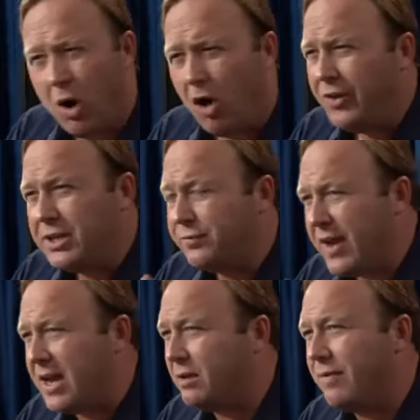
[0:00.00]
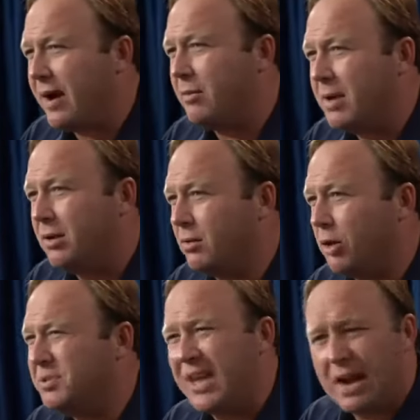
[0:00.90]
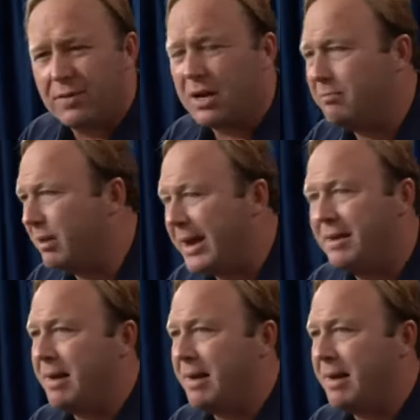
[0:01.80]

all these fake environmental groups, they never complain